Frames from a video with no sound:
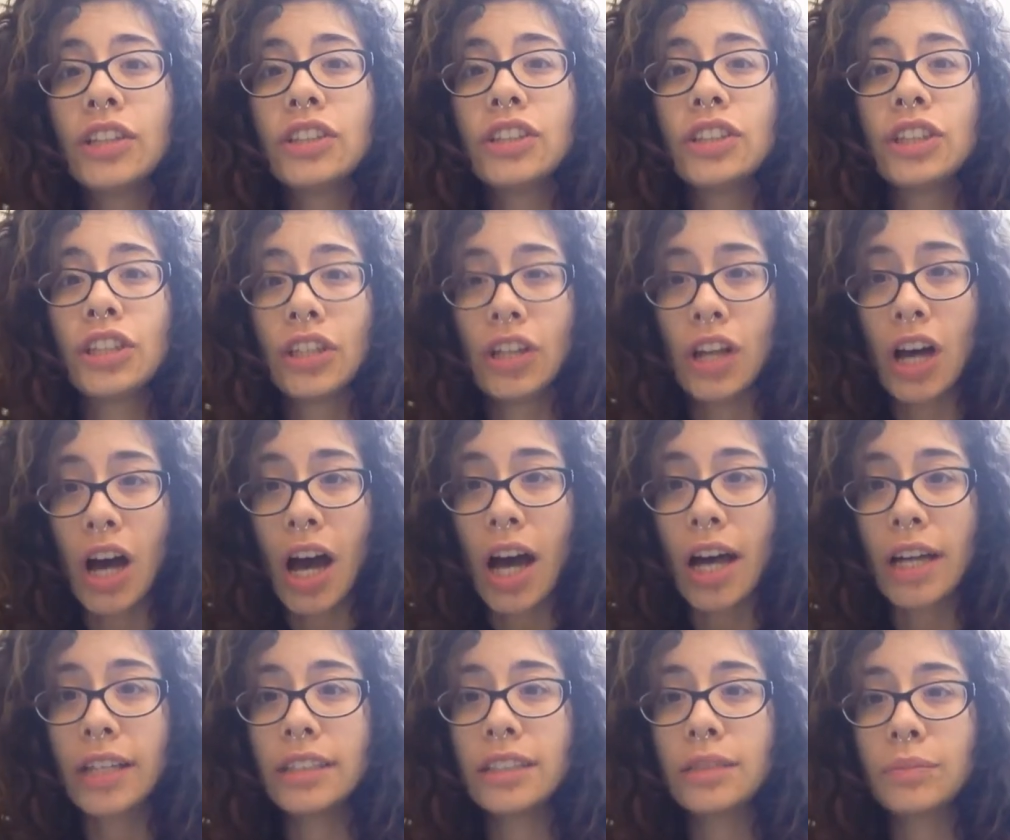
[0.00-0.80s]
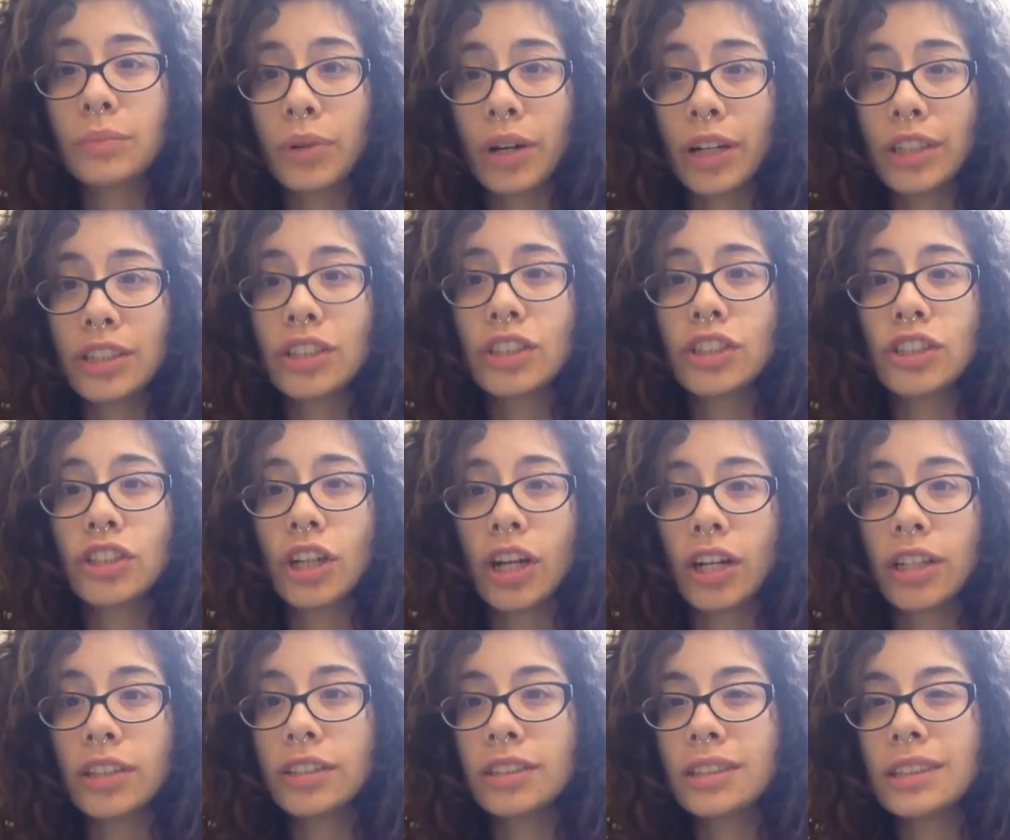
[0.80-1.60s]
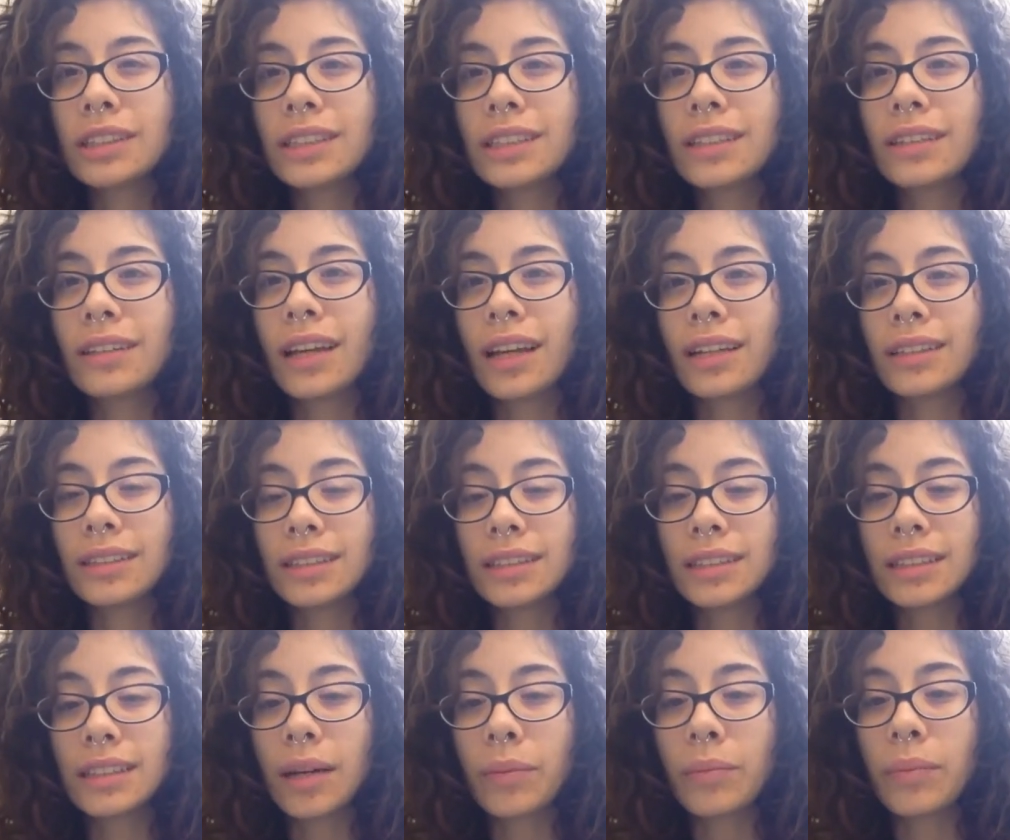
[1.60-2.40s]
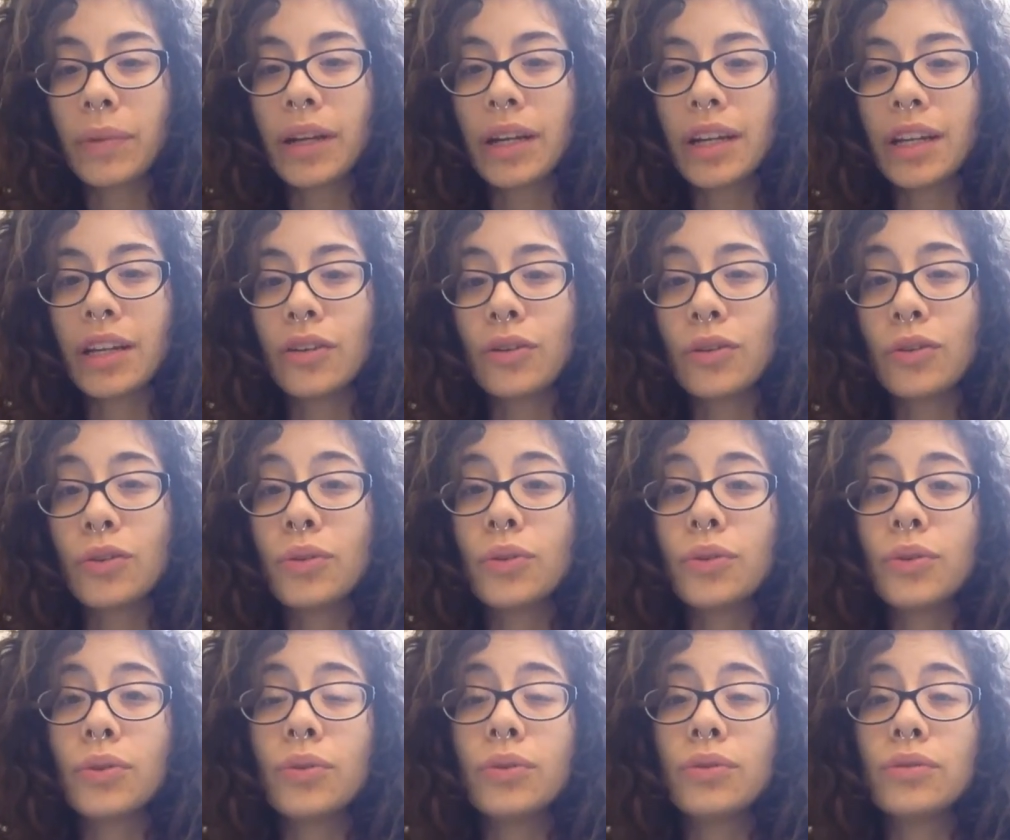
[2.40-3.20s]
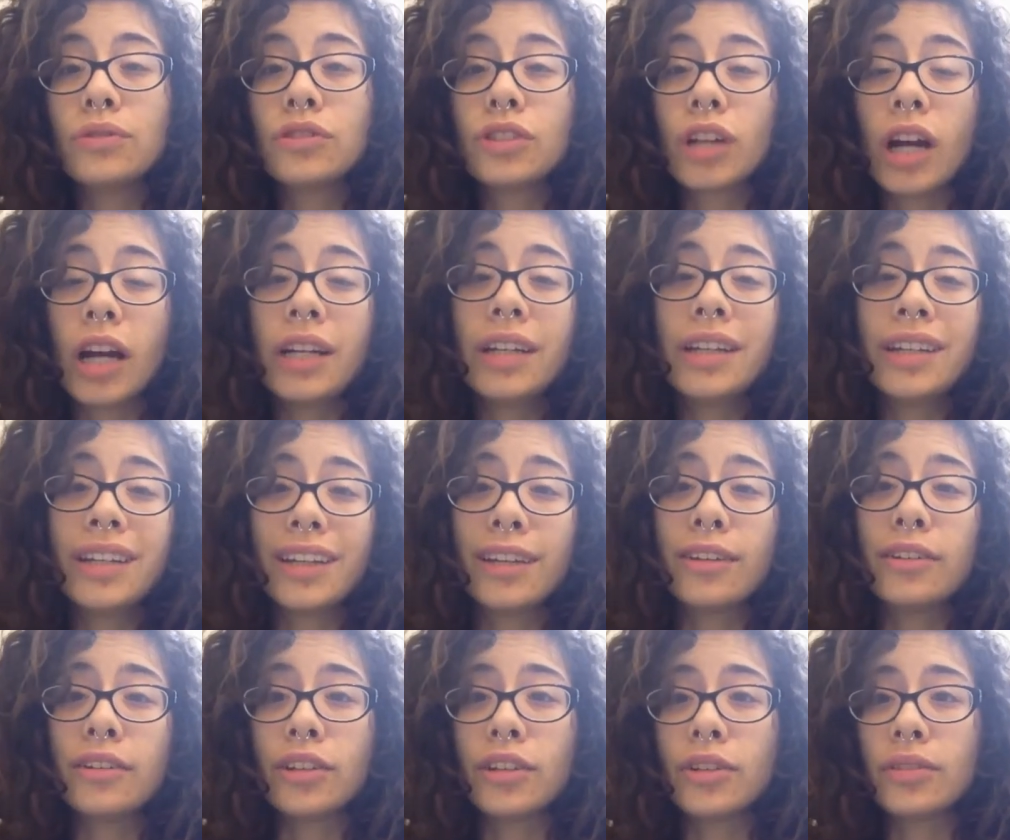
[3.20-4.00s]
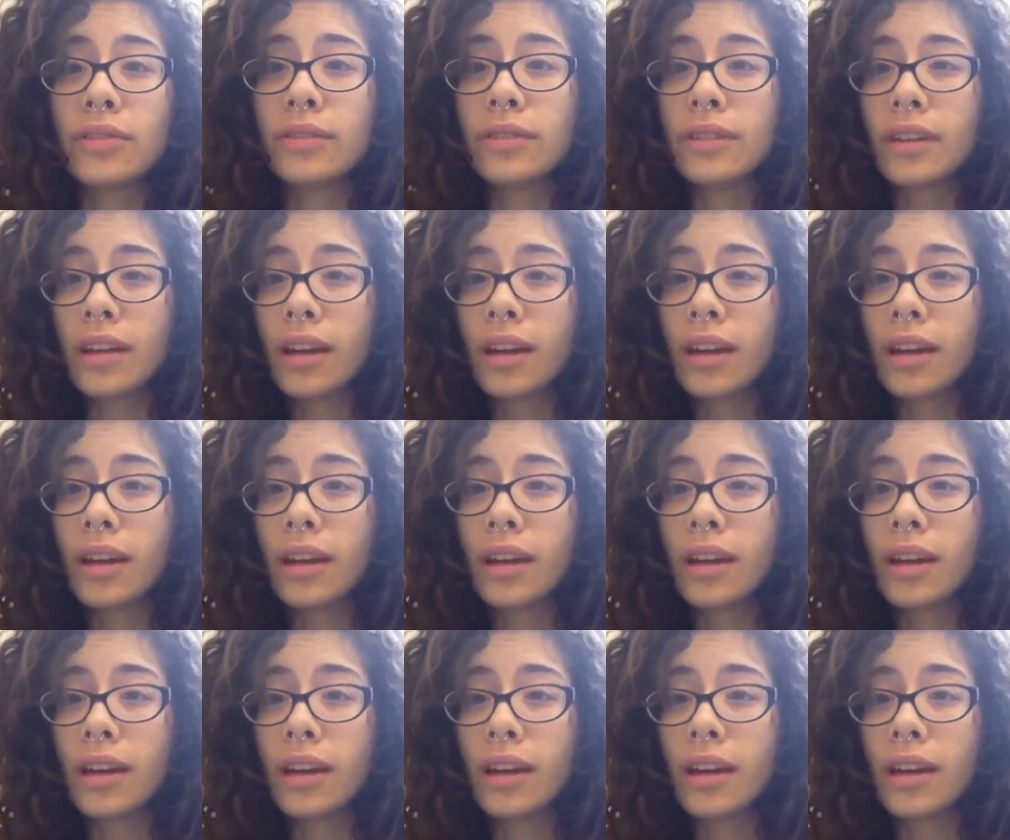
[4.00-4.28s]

to not press charges against somebody who tried to kill you.